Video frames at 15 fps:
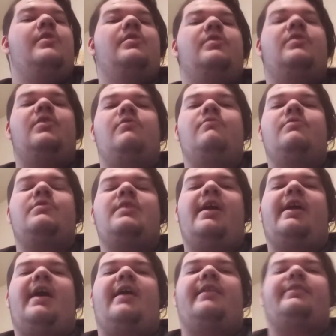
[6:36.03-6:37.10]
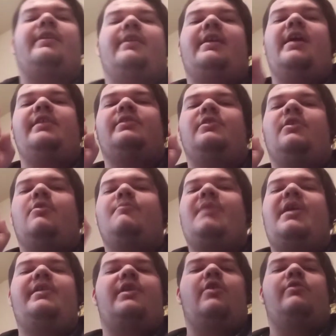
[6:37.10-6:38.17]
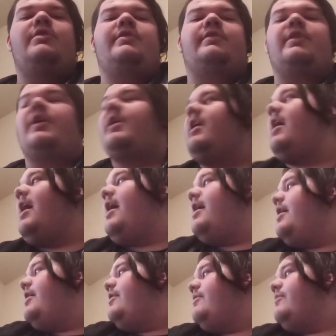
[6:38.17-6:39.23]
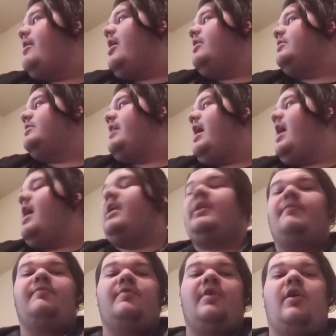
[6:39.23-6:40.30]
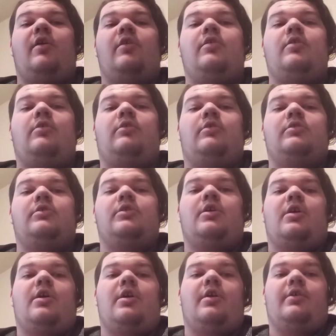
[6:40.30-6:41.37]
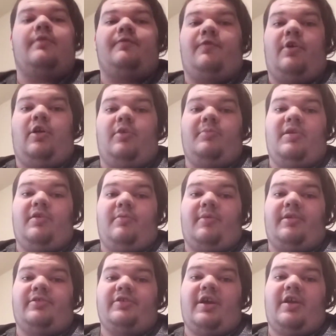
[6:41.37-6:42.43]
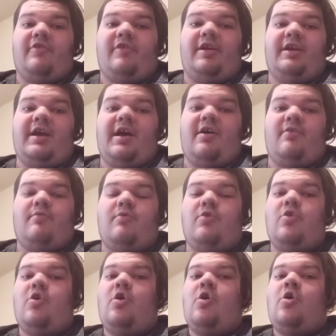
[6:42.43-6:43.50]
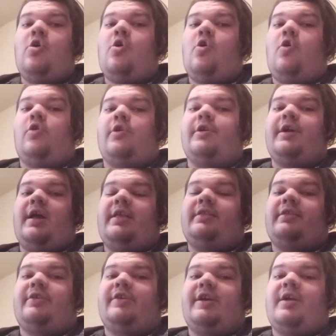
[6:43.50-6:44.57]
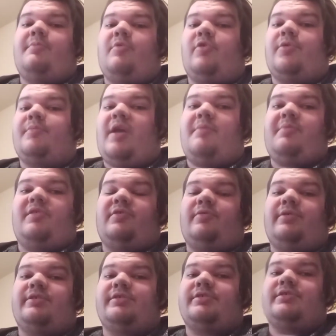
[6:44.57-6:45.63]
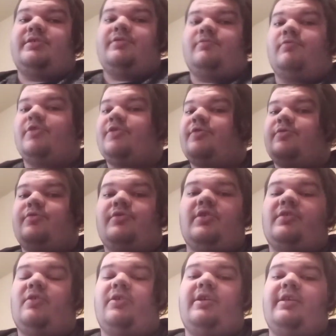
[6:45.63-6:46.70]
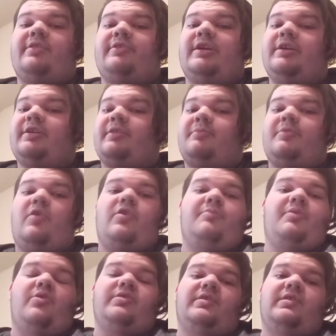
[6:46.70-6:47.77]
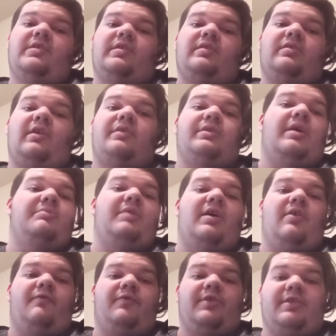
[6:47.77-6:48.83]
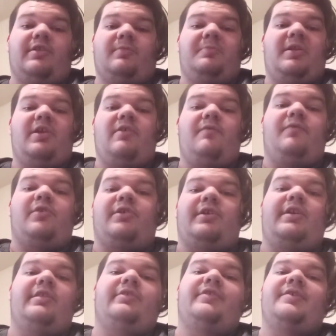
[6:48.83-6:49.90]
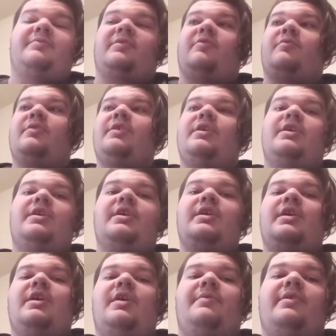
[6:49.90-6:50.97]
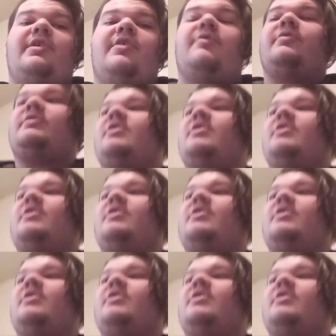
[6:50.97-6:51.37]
So, yeah guys, in case y'all may notice, uh, outside if y'all are following me on my channel right now or Instagram or maybe Twitter, which just only Instagram because I'm only posting this the thumbnail for this video for Instagram. So here we go.